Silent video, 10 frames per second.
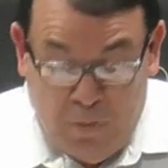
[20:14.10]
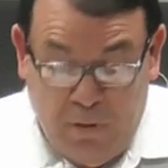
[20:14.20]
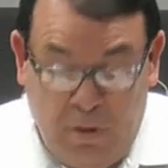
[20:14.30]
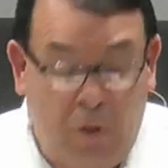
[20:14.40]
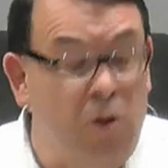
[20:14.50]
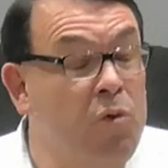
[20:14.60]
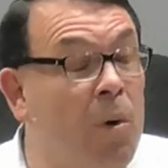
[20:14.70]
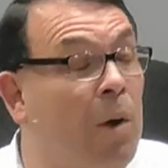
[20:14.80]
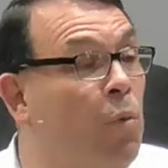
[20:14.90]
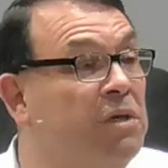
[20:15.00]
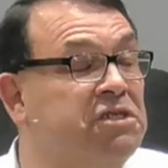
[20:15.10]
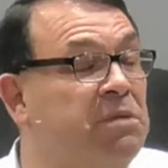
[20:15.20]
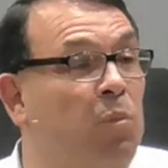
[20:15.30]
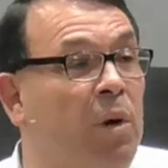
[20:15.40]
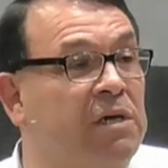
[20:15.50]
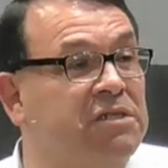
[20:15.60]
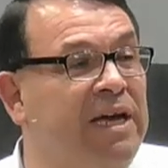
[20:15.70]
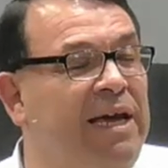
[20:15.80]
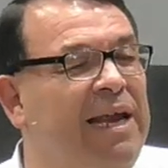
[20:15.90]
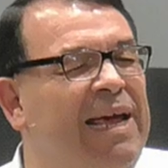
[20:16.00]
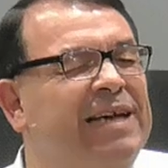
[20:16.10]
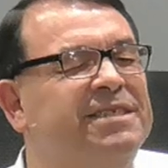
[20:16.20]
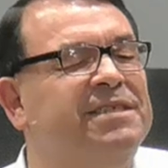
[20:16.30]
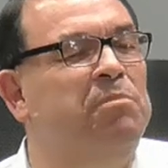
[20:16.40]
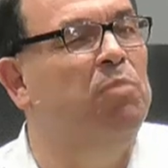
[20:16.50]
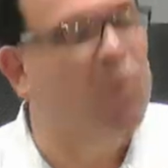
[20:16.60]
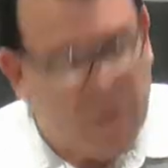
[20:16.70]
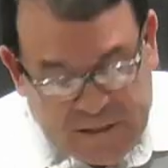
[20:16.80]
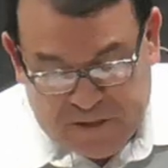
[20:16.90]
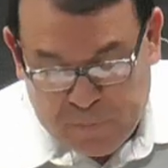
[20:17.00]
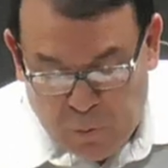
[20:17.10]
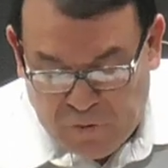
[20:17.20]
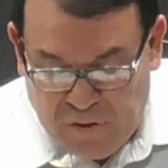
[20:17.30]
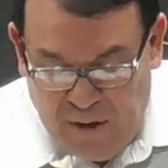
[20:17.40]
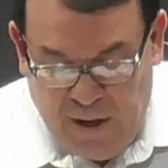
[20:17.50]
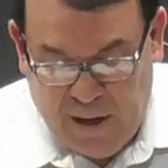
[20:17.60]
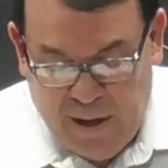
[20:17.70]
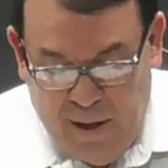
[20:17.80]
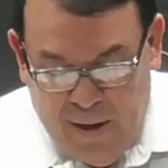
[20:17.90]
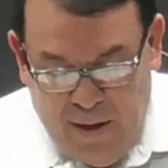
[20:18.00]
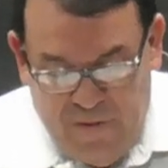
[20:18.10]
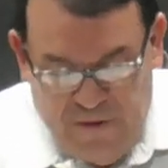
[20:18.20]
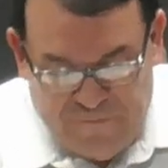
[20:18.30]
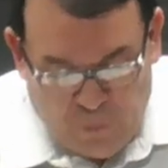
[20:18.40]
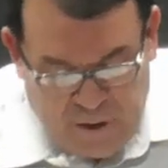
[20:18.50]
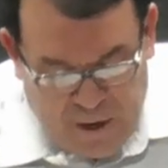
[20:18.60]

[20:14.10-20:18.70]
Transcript: knew what wisdom was. It is the principal thing. Therefore, get